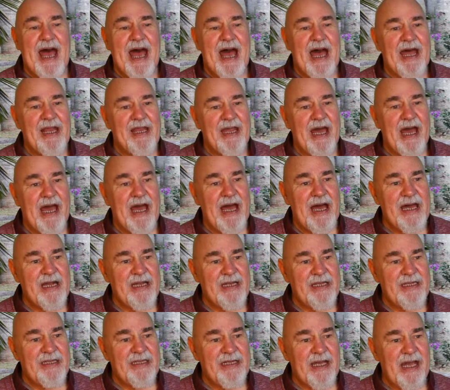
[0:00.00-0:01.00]
And I
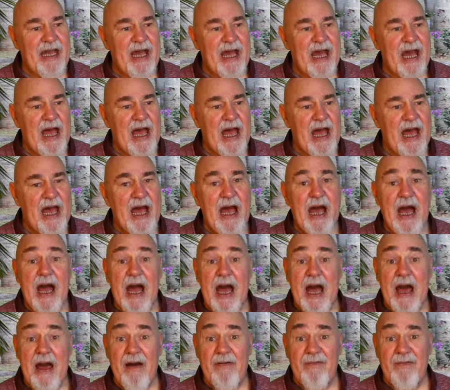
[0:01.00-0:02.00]
added a
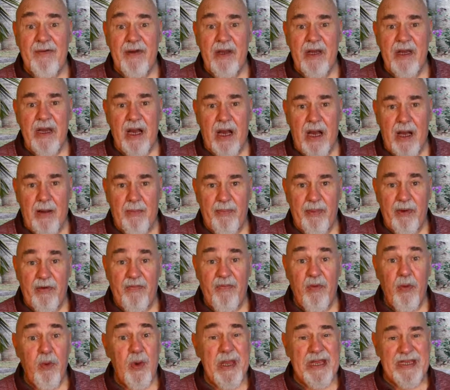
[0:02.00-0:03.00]
half cup
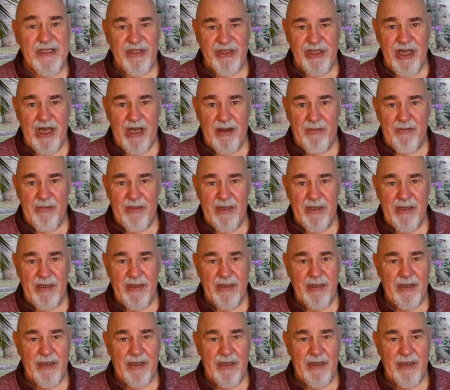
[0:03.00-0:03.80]
of wheat germ